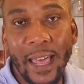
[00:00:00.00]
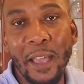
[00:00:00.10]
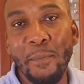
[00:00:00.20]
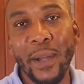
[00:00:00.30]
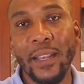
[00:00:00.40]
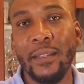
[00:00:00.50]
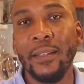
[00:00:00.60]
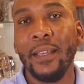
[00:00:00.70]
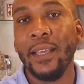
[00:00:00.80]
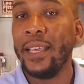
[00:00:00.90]
like button,
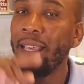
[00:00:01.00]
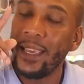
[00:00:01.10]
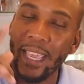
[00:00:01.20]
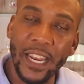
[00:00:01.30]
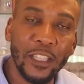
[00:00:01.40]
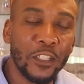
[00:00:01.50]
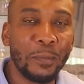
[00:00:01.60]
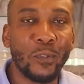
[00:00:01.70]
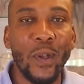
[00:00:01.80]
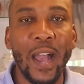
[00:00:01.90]
hitting the
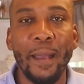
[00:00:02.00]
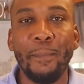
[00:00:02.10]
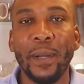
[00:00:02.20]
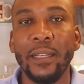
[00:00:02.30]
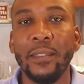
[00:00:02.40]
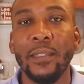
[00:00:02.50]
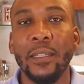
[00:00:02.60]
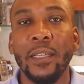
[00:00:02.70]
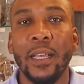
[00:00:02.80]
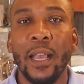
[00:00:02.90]
subscribe button,
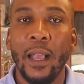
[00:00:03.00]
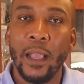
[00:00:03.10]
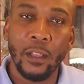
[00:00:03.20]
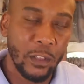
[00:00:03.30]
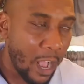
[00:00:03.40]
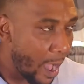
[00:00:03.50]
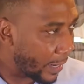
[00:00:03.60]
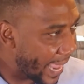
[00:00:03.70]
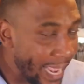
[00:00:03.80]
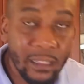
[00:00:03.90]

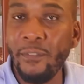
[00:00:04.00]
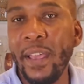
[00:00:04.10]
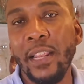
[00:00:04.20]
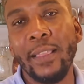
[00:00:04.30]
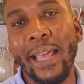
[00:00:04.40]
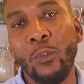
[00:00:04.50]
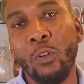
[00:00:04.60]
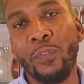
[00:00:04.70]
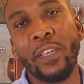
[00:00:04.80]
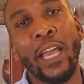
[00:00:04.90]
activating that
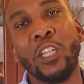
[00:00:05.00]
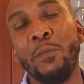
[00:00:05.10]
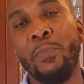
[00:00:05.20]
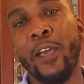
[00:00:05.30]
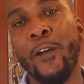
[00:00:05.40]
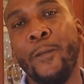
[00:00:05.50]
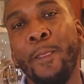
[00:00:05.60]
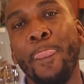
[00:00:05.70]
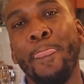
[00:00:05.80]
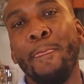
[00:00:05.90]
notification bell,
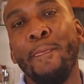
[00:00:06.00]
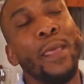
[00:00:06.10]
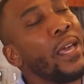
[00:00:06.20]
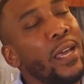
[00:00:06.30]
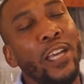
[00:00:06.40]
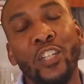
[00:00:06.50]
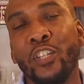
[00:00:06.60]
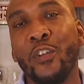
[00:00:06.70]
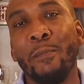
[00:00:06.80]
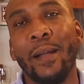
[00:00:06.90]
and
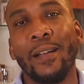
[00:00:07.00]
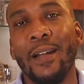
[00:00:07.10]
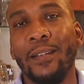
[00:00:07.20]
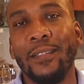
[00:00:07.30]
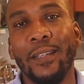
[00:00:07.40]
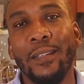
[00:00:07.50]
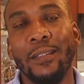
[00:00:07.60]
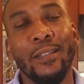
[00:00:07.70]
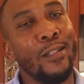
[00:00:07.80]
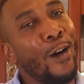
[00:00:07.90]
sharing my content
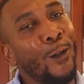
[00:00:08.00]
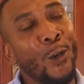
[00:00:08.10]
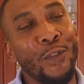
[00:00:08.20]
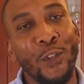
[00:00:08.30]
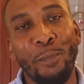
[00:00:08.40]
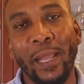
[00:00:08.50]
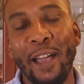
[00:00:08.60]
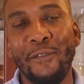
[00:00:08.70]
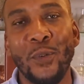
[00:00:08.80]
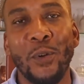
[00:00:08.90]
all over your
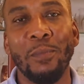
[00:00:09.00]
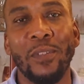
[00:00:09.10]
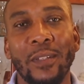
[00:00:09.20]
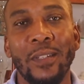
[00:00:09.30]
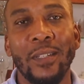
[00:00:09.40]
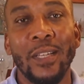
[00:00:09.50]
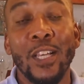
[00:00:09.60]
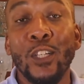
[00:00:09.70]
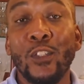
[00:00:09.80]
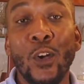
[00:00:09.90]
platforms.
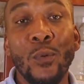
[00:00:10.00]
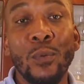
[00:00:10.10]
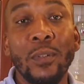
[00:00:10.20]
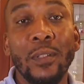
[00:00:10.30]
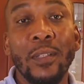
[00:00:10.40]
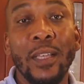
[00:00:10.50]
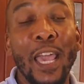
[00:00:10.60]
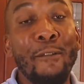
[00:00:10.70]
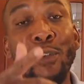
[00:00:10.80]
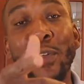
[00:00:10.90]
So
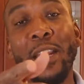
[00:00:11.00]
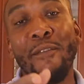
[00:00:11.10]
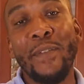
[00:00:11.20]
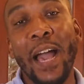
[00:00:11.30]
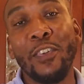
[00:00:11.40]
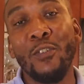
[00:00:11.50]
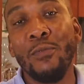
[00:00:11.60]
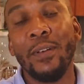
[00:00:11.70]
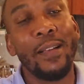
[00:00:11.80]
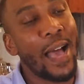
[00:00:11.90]
if you're getting value
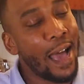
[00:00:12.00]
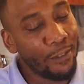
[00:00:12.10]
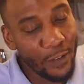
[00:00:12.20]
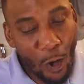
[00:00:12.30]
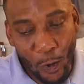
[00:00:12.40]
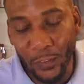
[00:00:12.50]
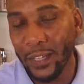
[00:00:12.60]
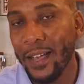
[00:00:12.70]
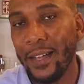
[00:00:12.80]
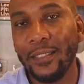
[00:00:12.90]
out of all the
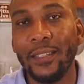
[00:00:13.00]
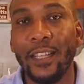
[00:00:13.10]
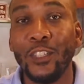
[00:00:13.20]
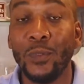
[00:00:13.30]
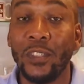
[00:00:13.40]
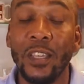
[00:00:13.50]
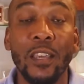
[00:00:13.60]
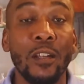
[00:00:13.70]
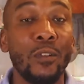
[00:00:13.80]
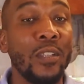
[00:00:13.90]
content that you see
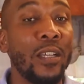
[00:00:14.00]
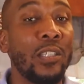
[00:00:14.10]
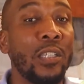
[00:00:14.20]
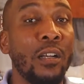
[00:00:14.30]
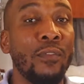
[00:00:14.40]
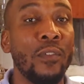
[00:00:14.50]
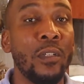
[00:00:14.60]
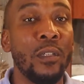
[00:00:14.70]
here on Yes Chef,